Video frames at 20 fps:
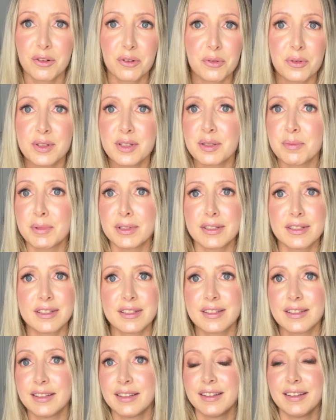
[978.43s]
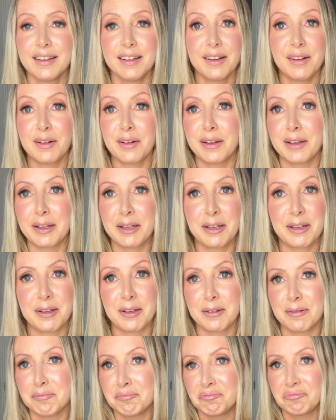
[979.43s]
Christmas like
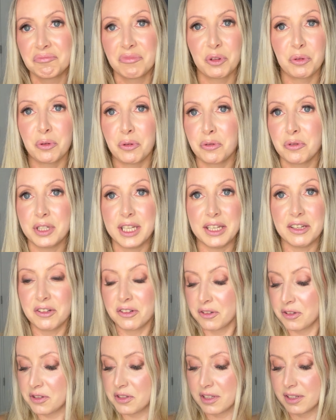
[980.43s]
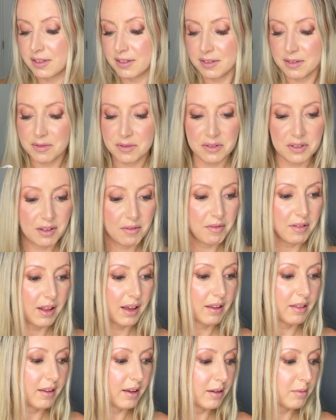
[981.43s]
um, you know dinners and stuff
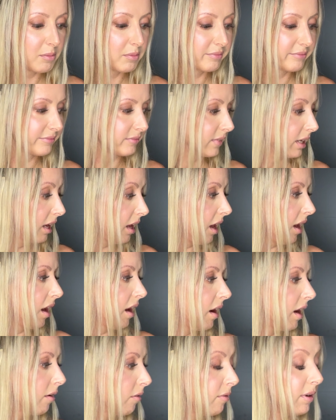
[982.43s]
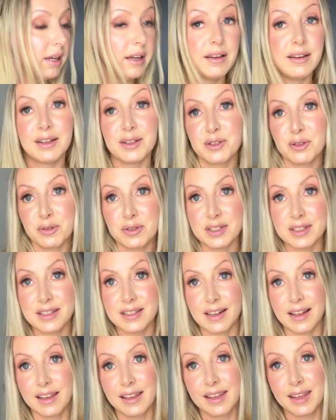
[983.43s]
like that I really need to
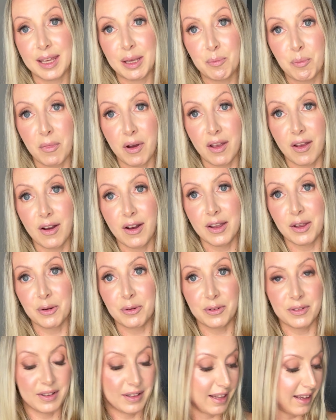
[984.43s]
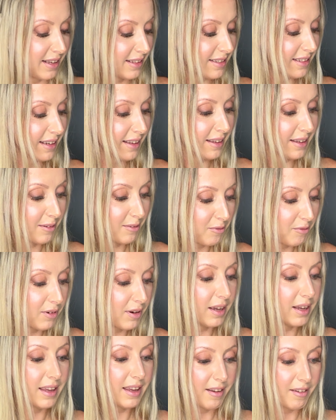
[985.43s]
just like keep my eye on that like if
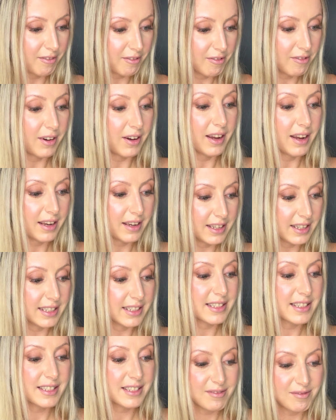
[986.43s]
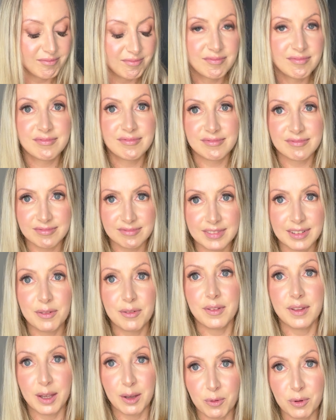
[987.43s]
I can find it
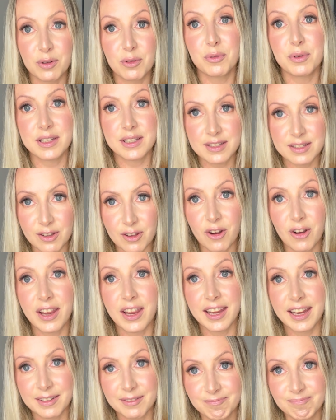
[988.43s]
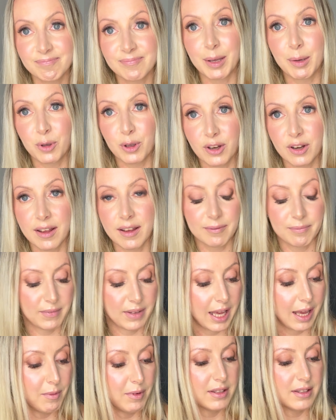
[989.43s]
if they will restock it I'm gonna
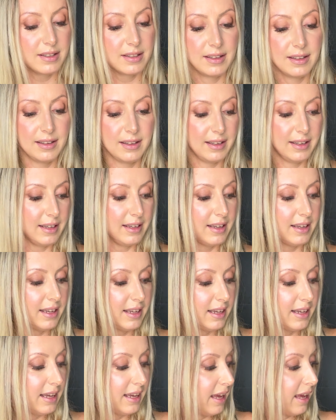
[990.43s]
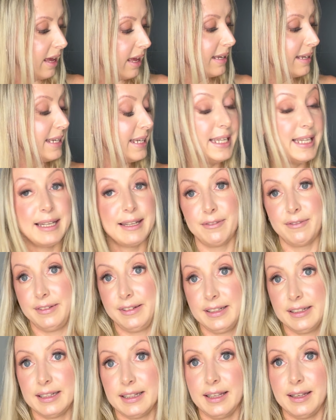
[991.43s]
have it
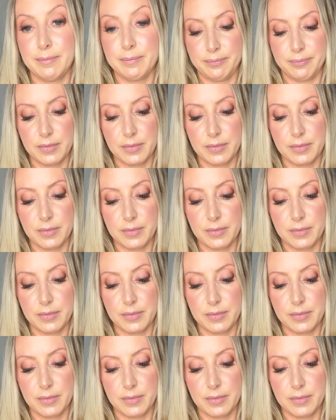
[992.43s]
definitely